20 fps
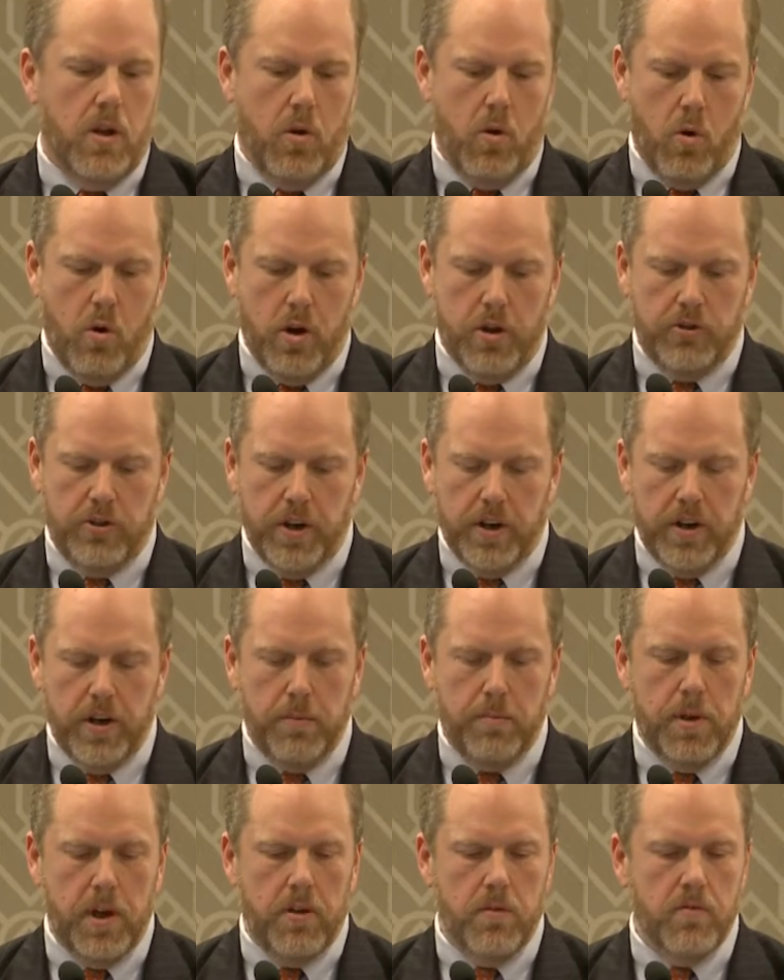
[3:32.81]
Or is there going
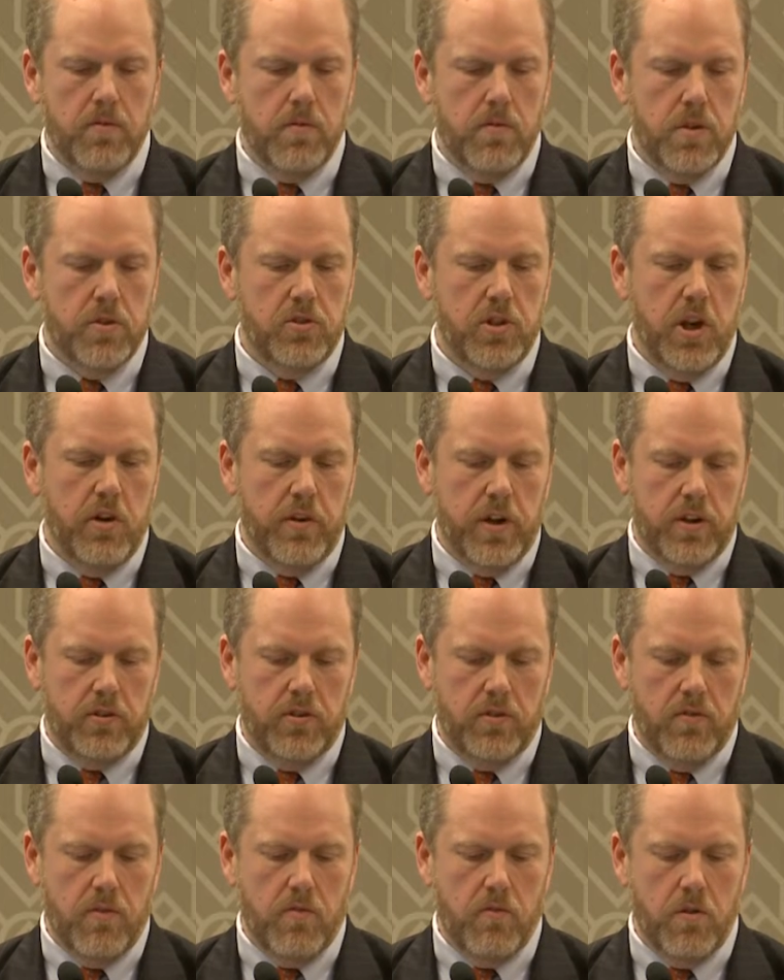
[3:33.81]
to be
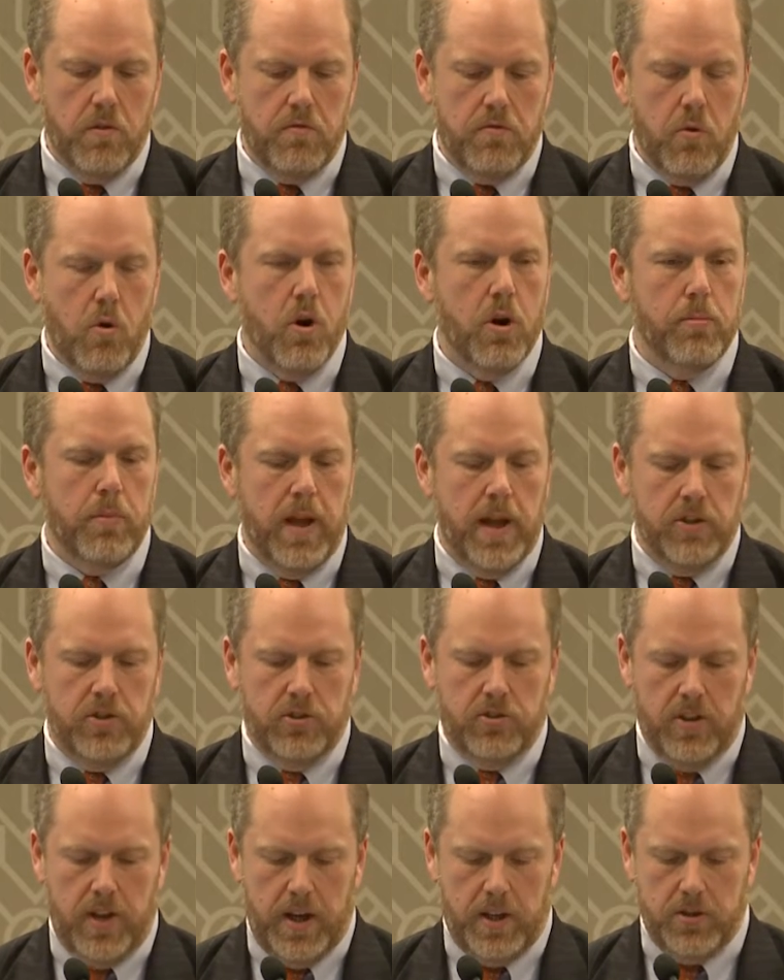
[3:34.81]
serious reform
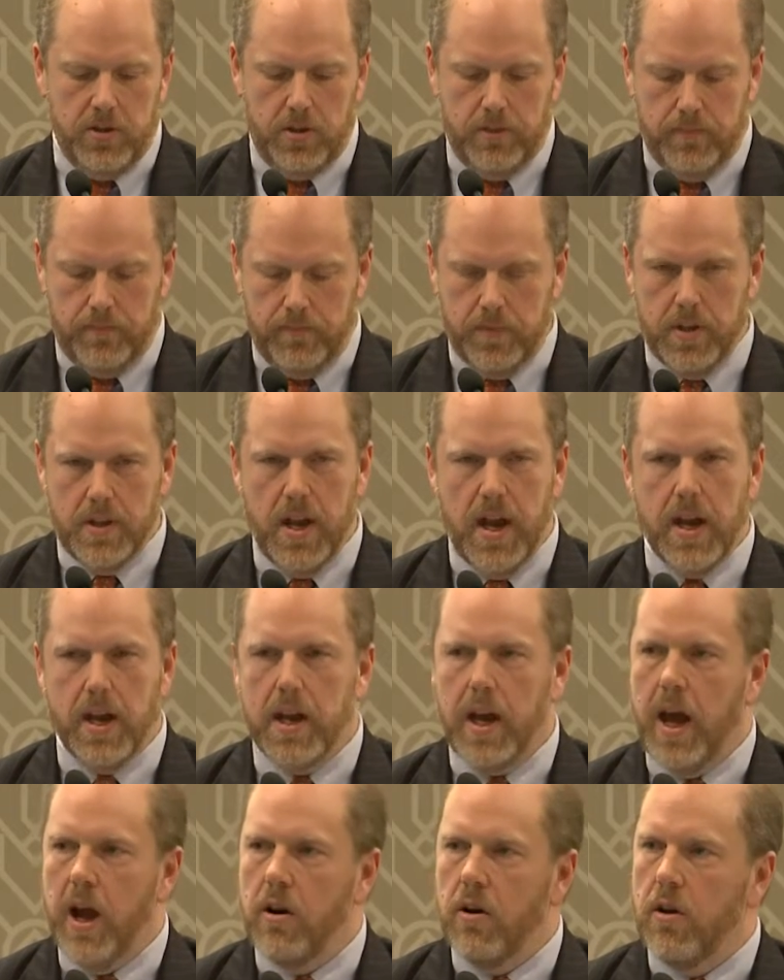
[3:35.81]
legislation to take
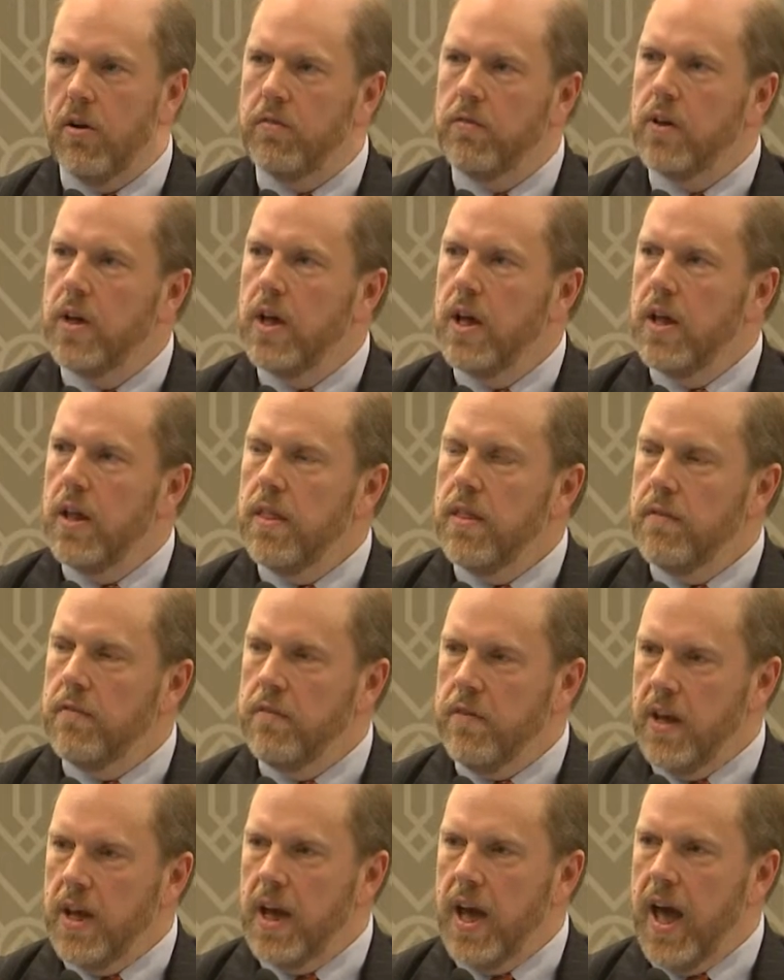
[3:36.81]
care of the
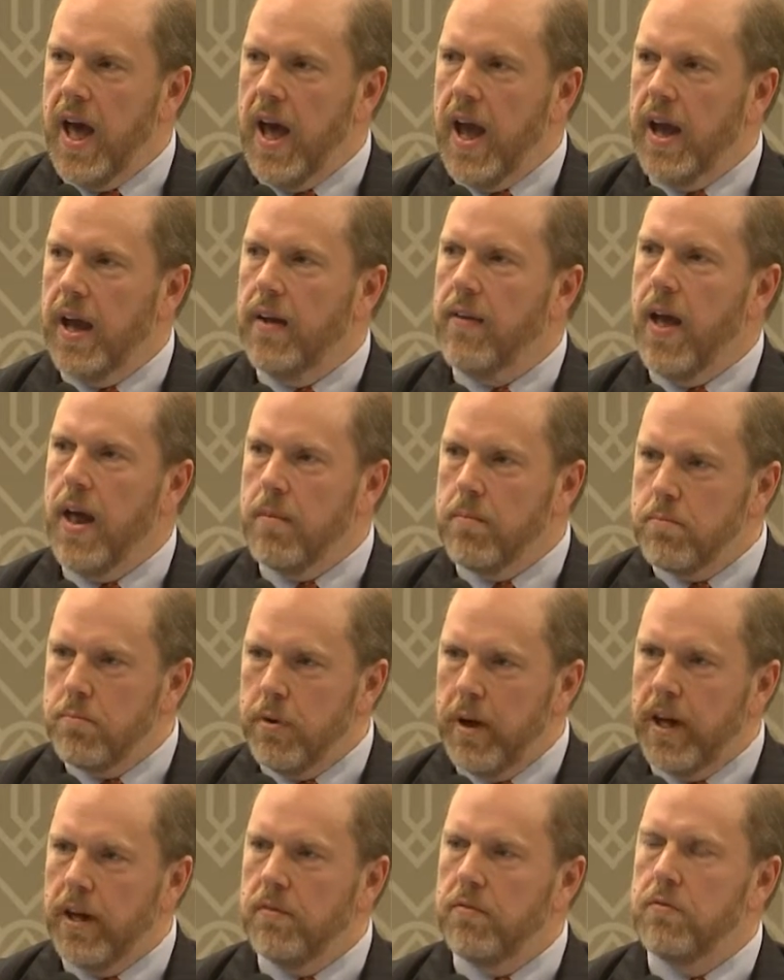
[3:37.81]
VA and
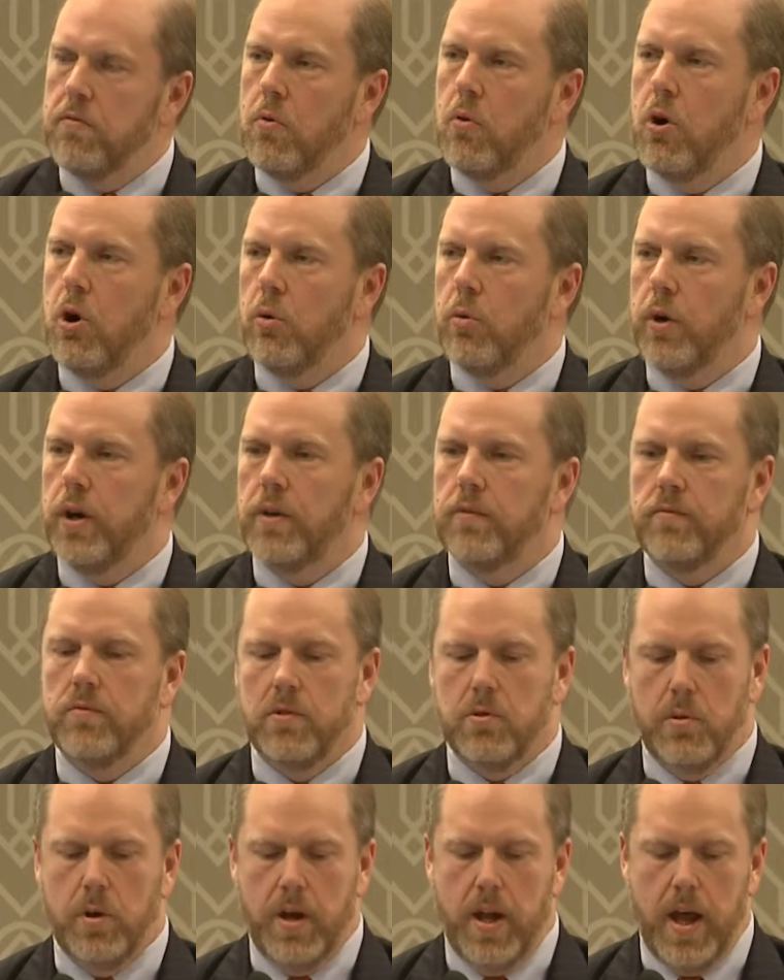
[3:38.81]
bring it forward
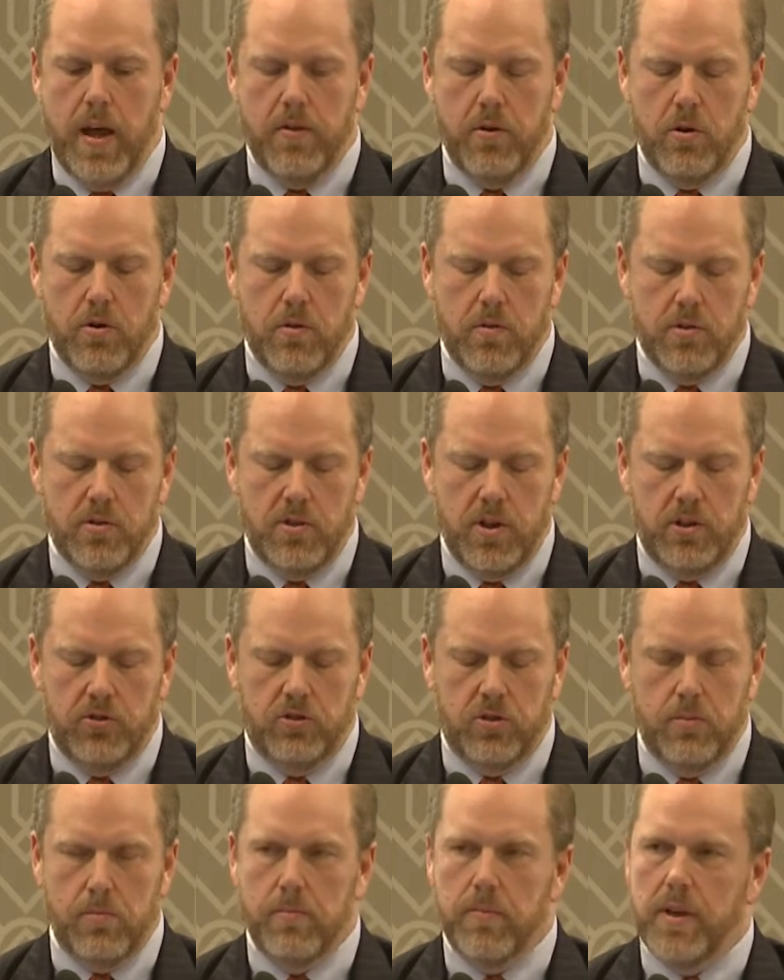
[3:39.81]
to another
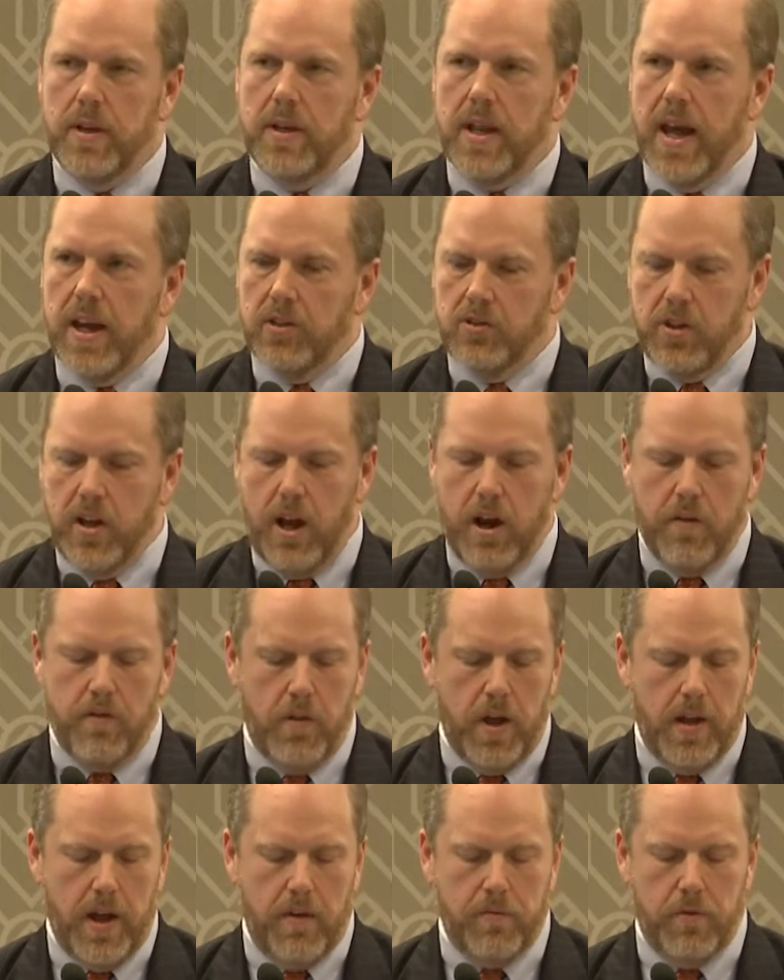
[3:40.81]
system that takes care of
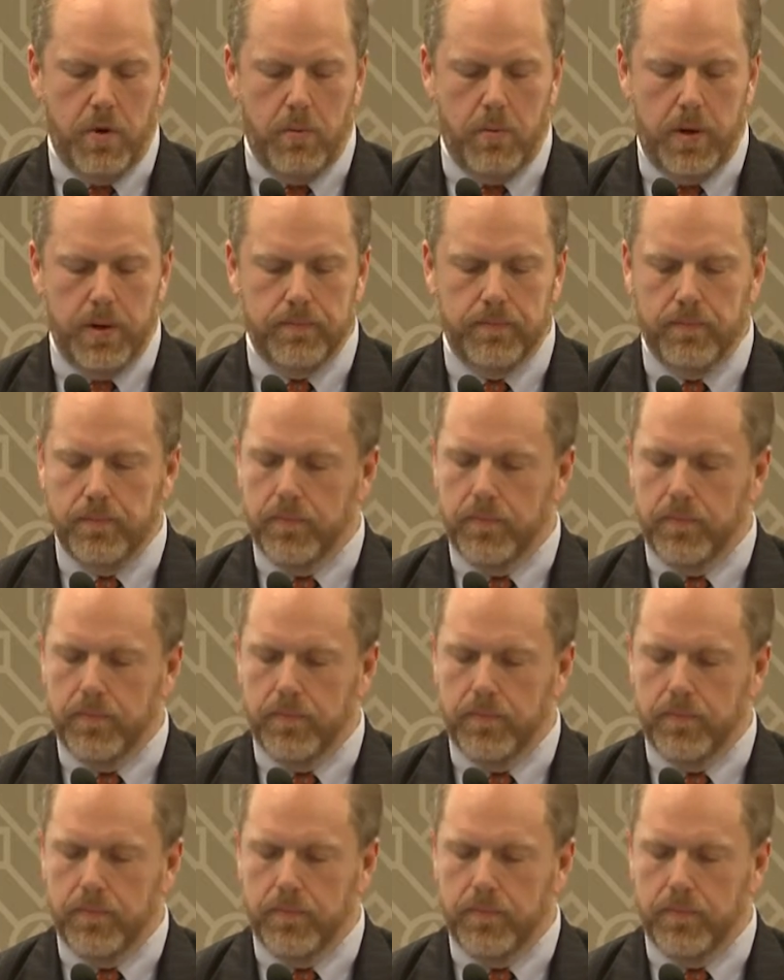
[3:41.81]
everyone?